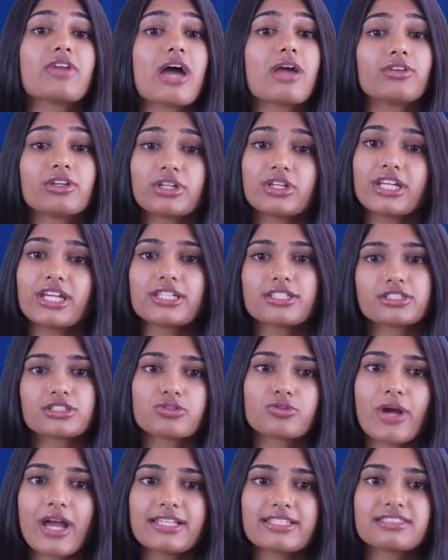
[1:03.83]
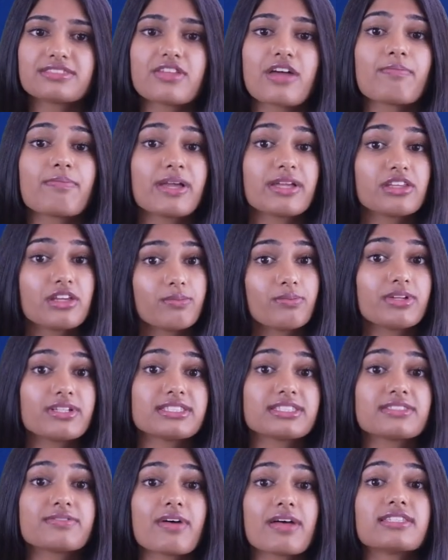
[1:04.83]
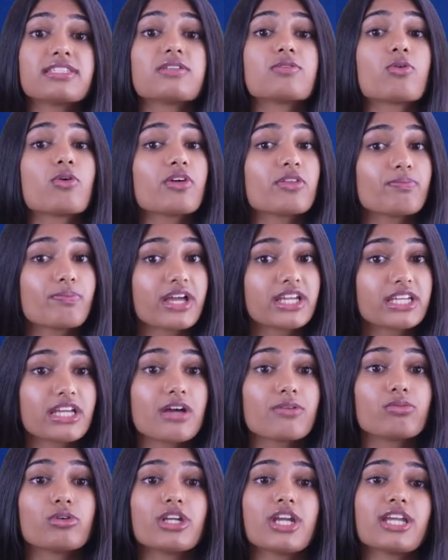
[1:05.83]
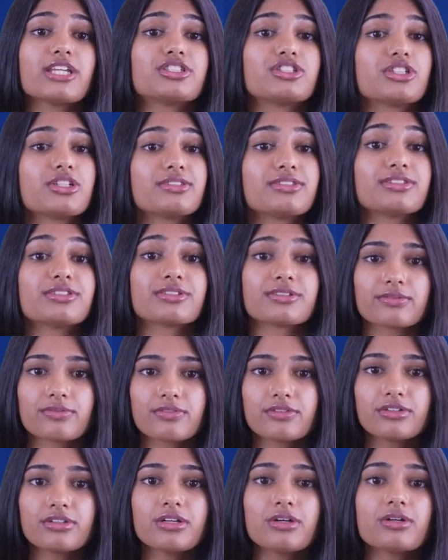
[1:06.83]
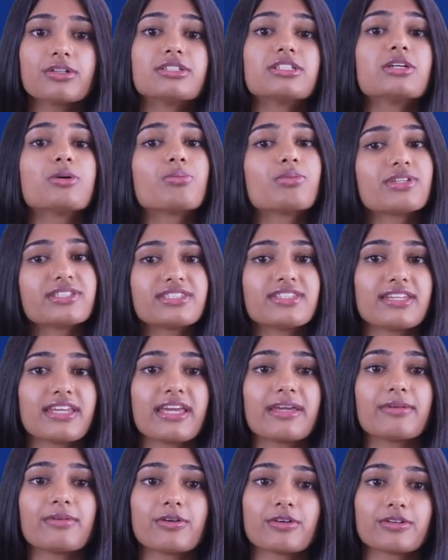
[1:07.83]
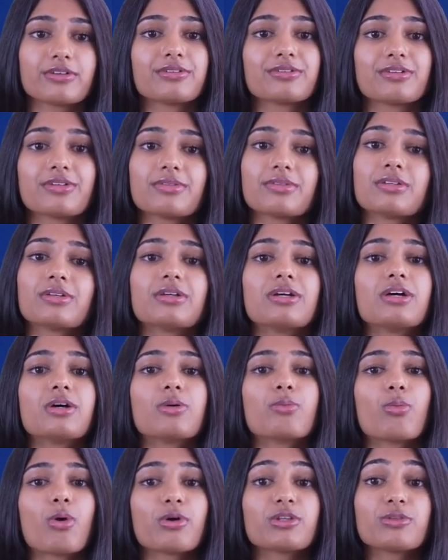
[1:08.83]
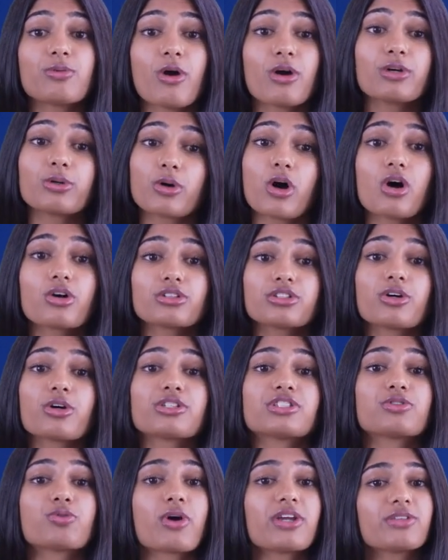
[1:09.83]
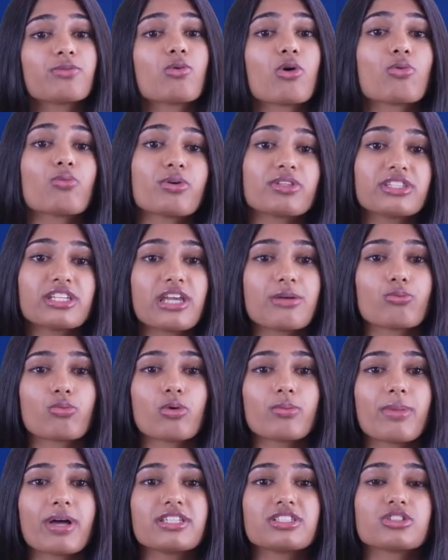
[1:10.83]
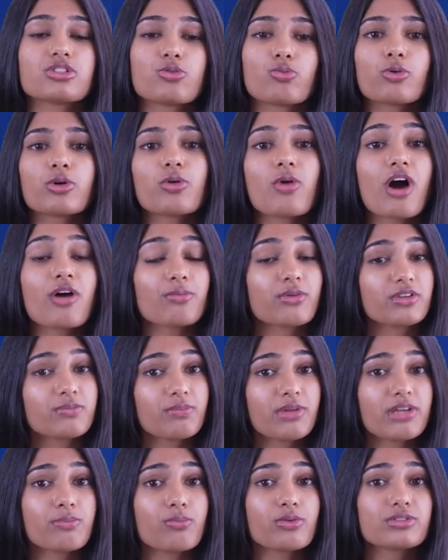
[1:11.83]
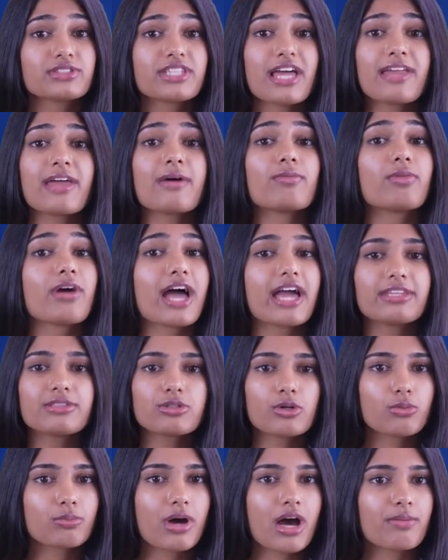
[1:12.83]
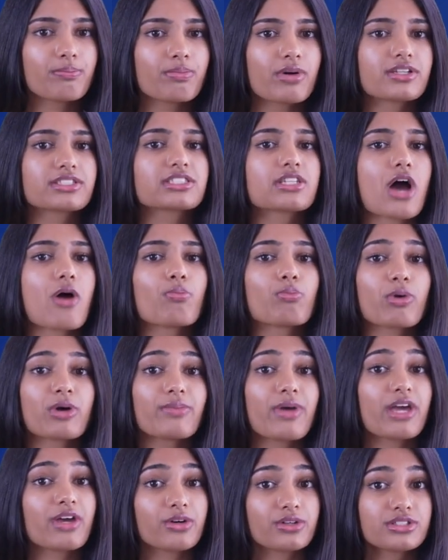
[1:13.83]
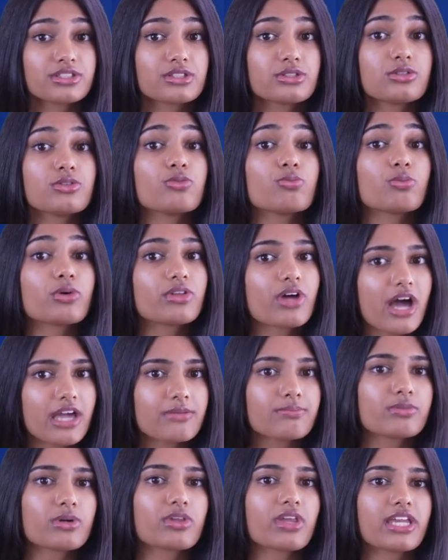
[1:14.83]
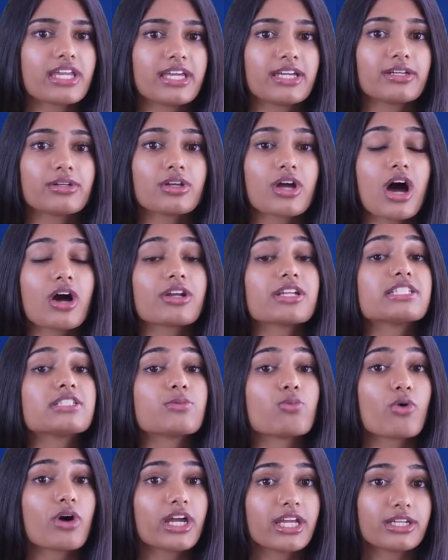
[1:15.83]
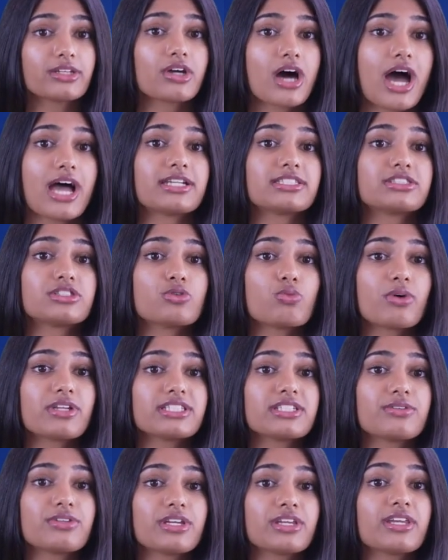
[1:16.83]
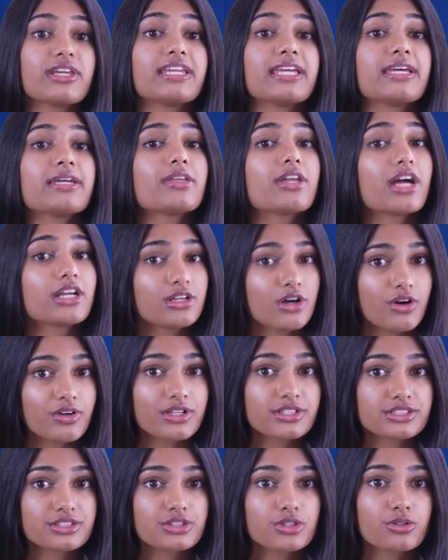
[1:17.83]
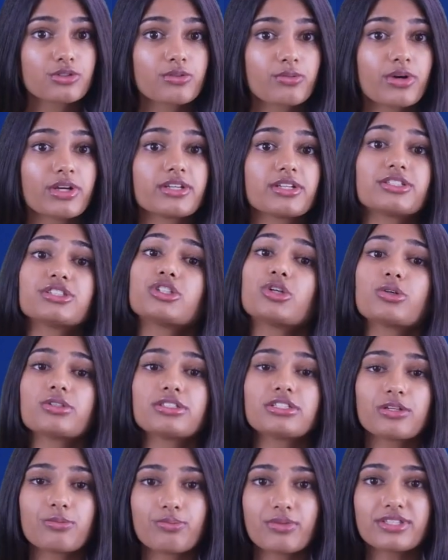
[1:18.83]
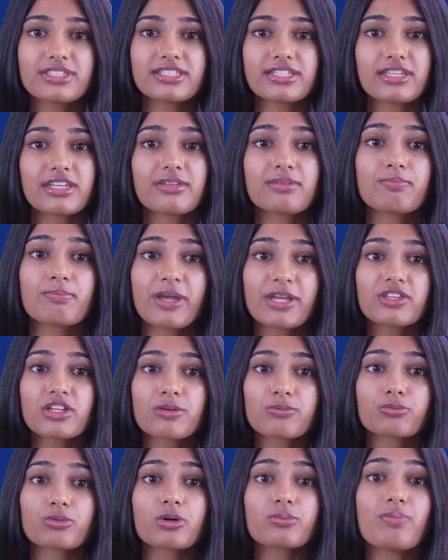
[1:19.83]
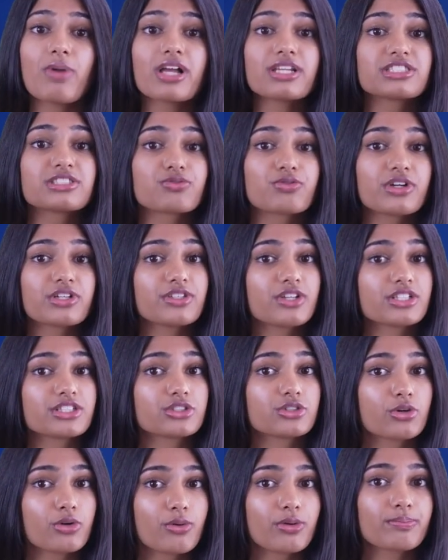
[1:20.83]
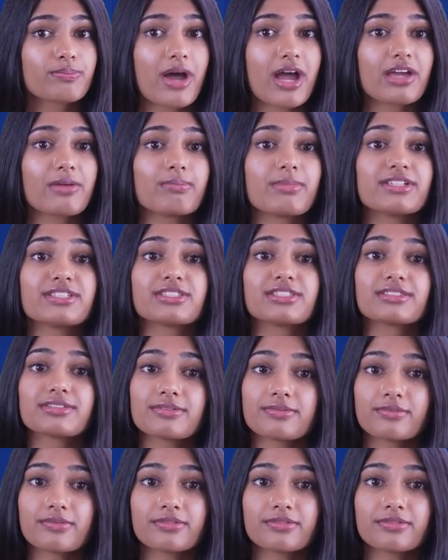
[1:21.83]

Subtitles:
have unique strengths that make them indispensable in many applications. Simplicity. Both protocols are straightforward to implement, requiring minimal setup and no complex software layers. Reliability. RS-485's noise immunity and RS-232's simplicity make them robust for industrial environments.